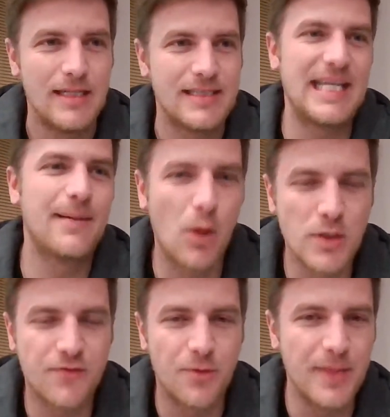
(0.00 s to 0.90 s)
Same
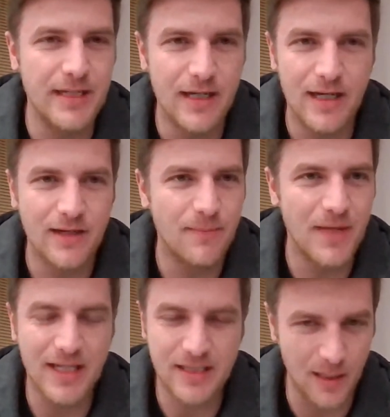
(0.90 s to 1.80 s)
goes for me. I'm
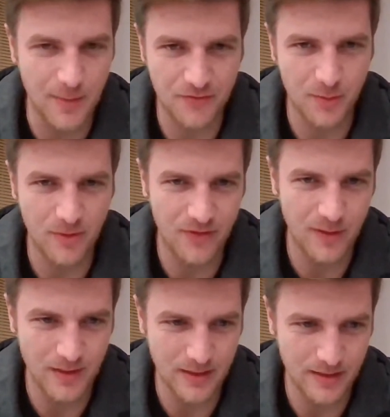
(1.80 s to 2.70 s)
not coming from a
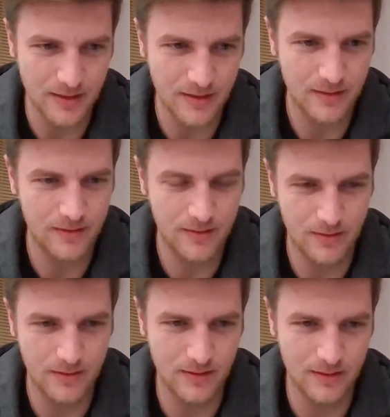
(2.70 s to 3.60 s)
family
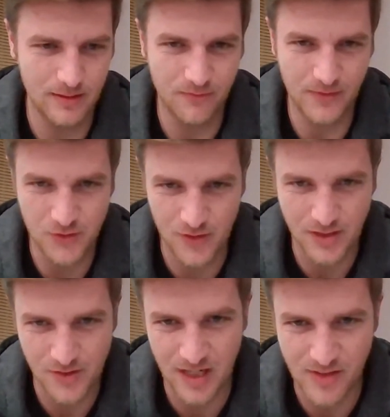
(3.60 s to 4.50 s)
uh, of
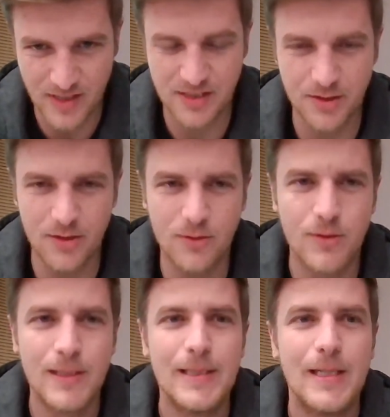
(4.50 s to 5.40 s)
truck drivers. You
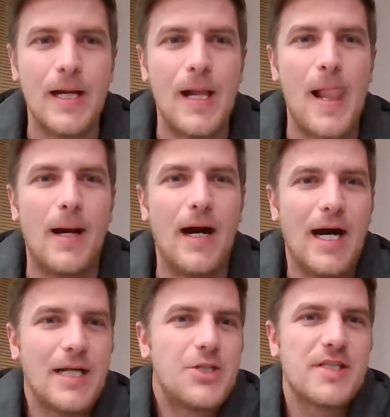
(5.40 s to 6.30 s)
know,
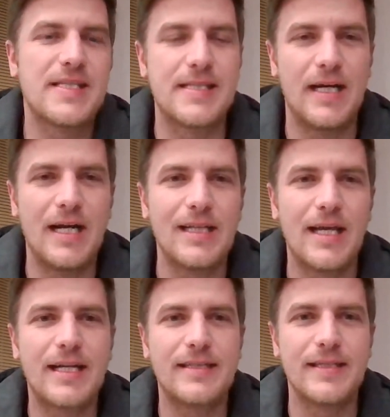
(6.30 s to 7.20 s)
I just I
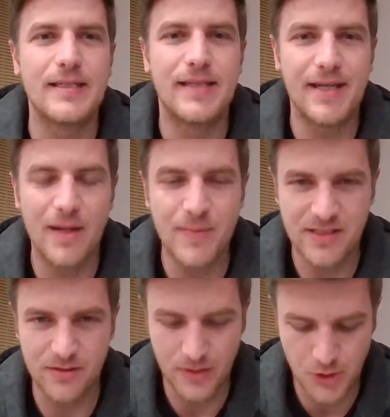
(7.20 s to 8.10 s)
like the
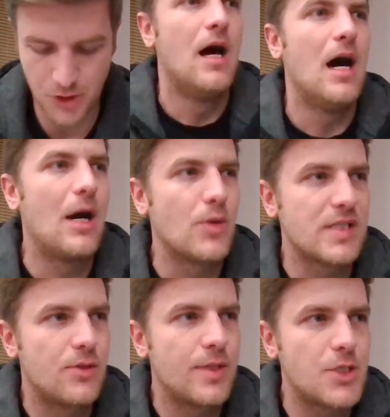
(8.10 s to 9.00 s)
dynamics of the job. I
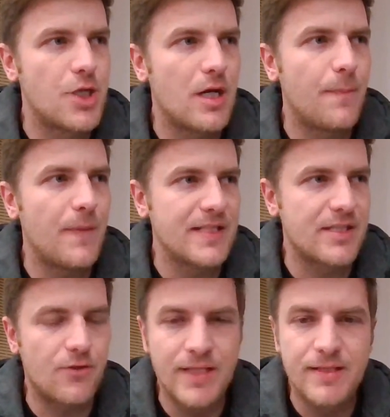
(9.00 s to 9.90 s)
was doing a job as
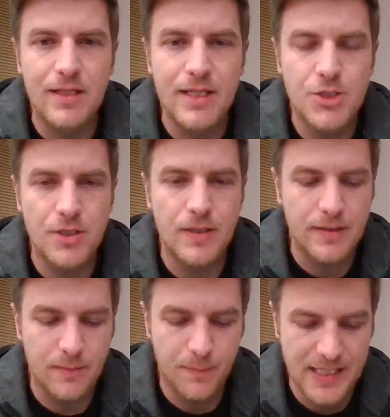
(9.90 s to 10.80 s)
a rental agent
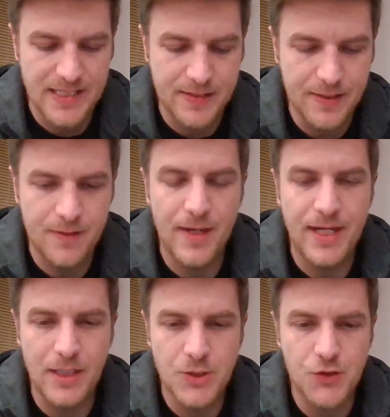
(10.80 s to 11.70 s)
based here in my
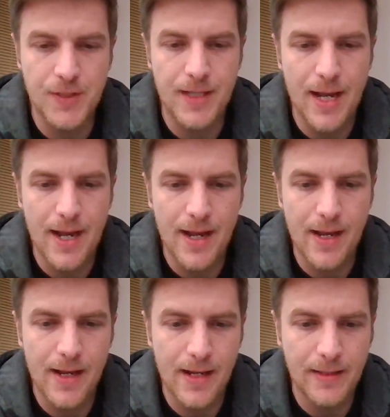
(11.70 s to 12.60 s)
country,
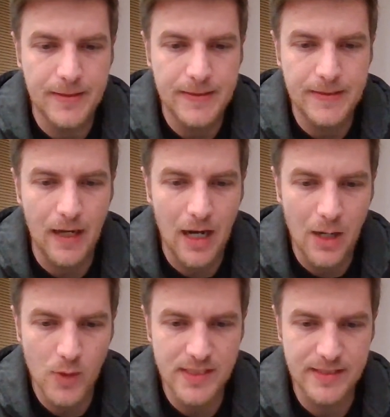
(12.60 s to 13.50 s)
and I
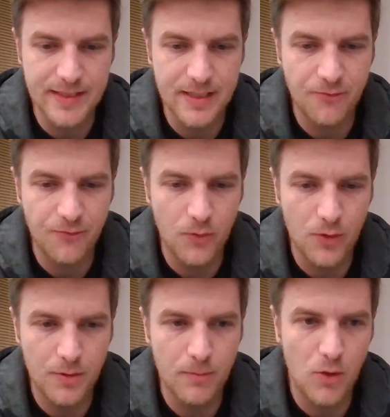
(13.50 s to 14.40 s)
was there
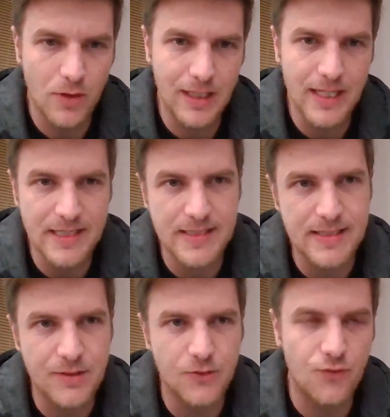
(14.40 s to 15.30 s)
for more or less
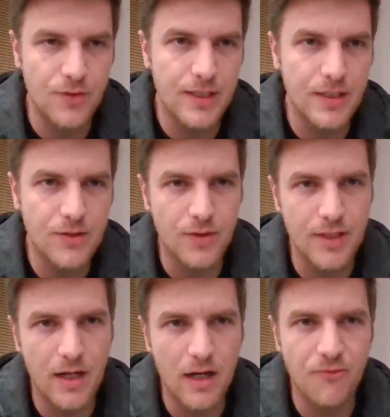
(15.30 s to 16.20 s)
three three
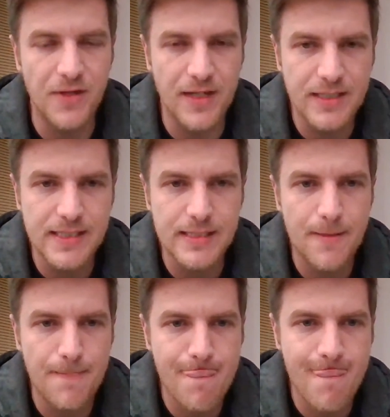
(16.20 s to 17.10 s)
and a half years.
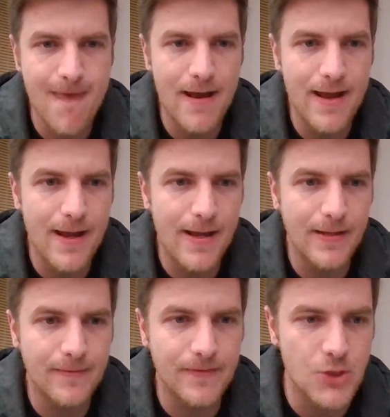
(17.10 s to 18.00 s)

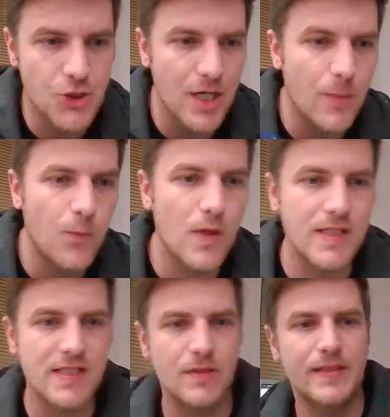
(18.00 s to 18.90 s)
And the job
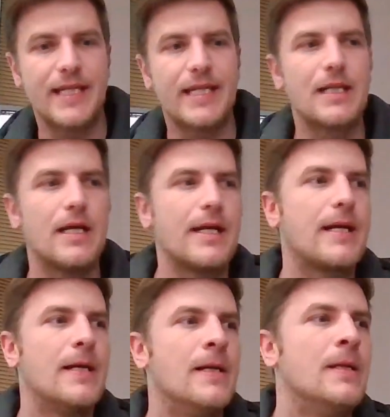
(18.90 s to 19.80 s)
was containing like
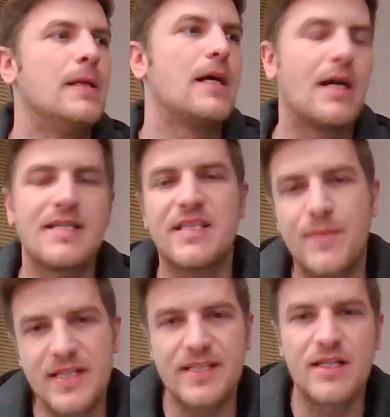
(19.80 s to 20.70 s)

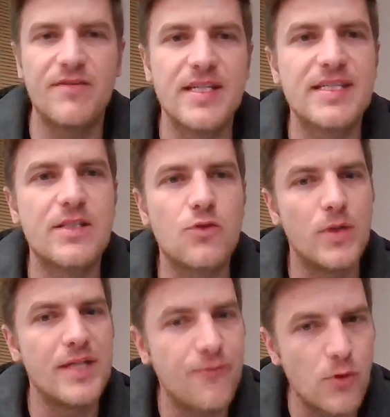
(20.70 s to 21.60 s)
customer service,
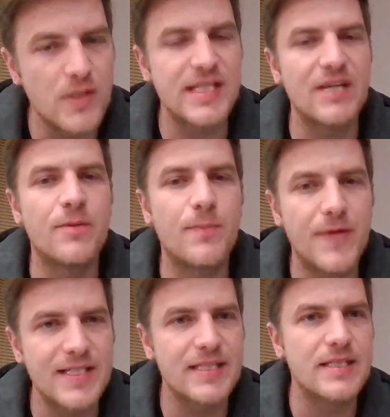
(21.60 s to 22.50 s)
24/7
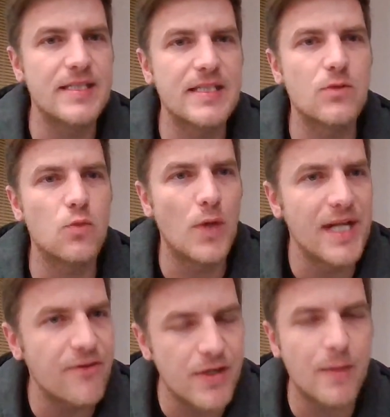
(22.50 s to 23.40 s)
presence.
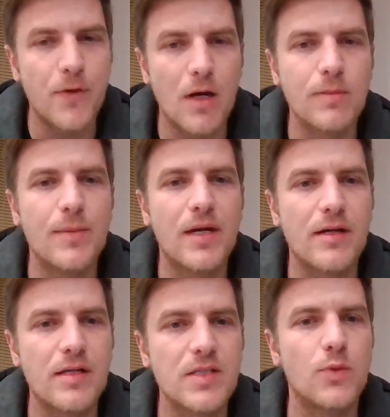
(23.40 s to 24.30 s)
Whenever a problem
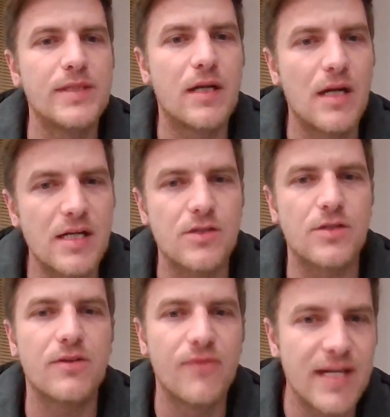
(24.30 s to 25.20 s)
occurs with the cars
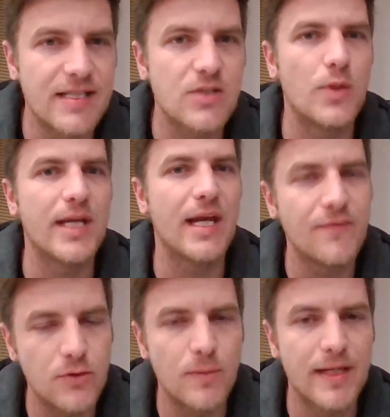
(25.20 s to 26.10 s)
or the vans, we
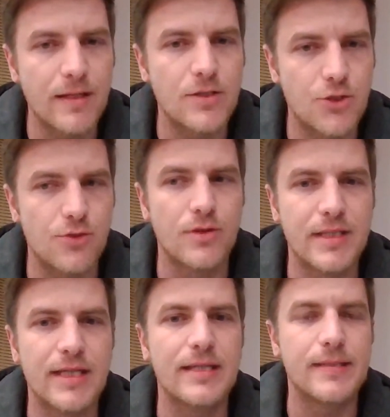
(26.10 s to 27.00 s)
have to make sure
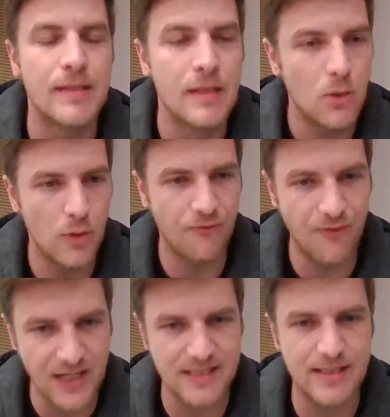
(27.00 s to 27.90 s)
that we
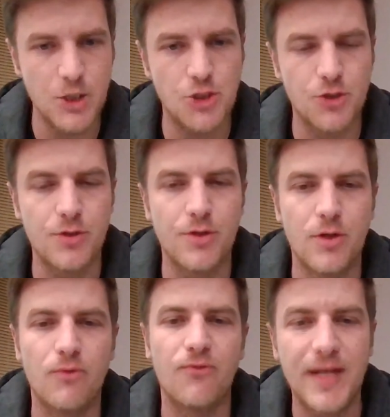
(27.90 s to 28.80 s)
fix the issue, you
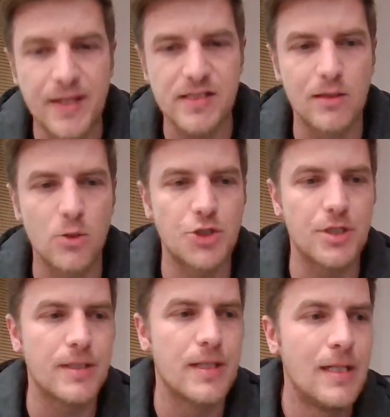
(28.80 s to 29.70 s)
know, find a
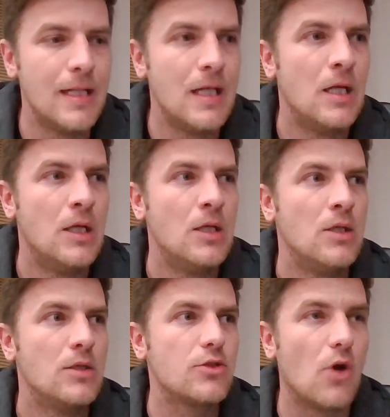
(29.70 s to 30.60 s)
solution.
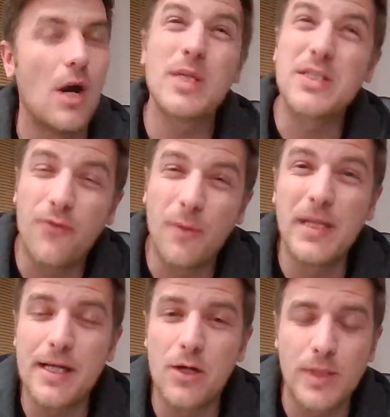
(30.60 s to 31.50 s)
So I was
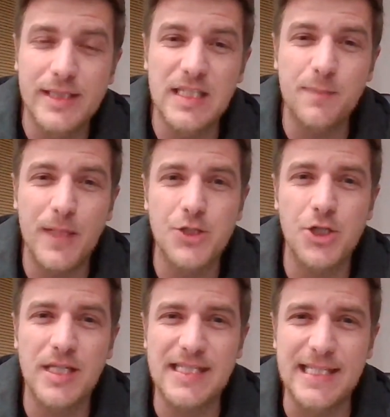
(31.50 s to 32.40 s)
familiar with
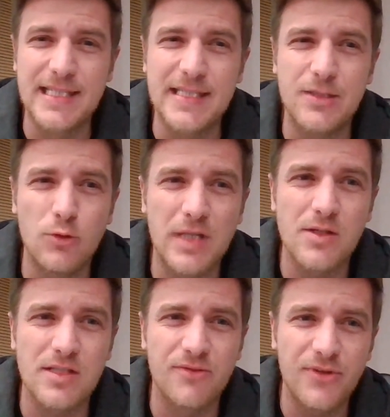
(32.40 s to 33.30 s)
dispatching since
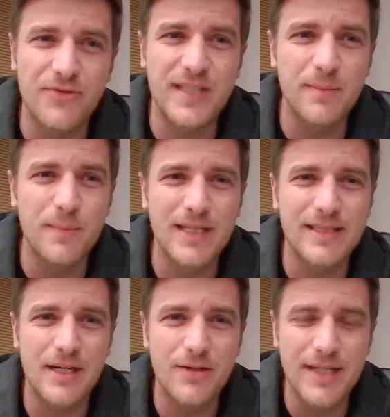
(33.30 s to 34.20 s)
2015, but
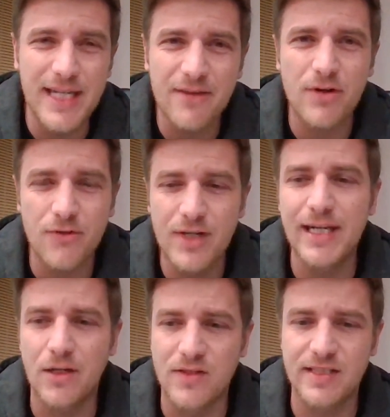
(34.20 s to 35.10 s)
I never
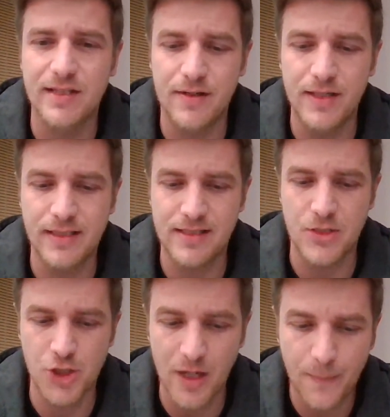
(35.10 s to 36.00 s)
really considered it as a
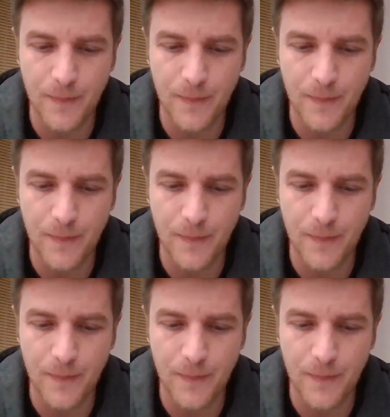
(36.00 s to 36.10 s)
job.